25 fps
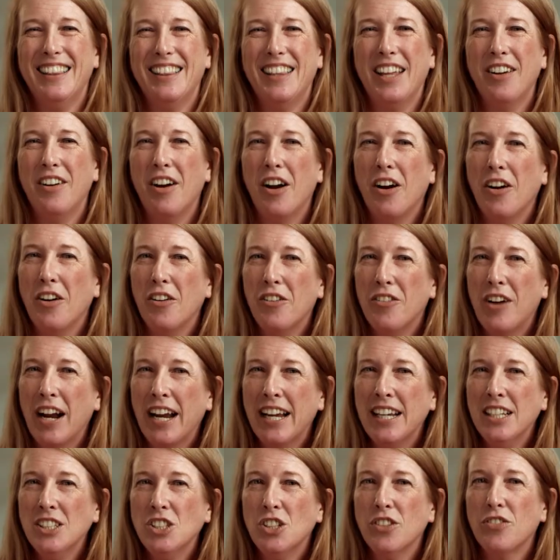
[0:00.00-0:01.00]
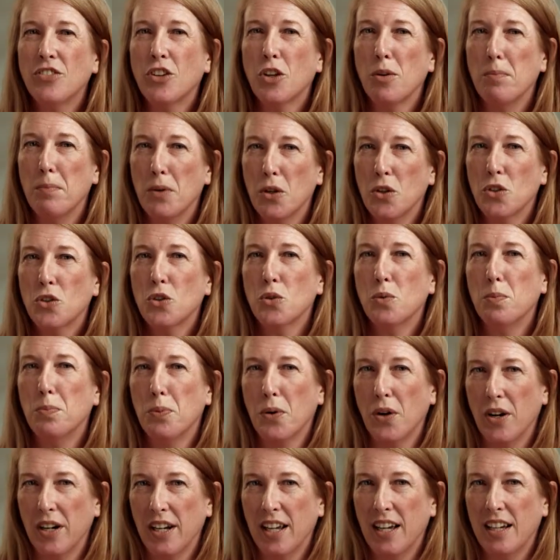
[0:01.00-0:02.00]
There are a range of commercial
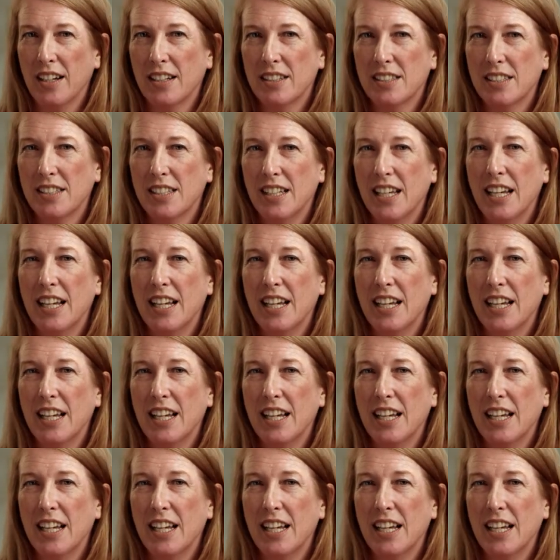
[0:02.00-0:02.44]
products,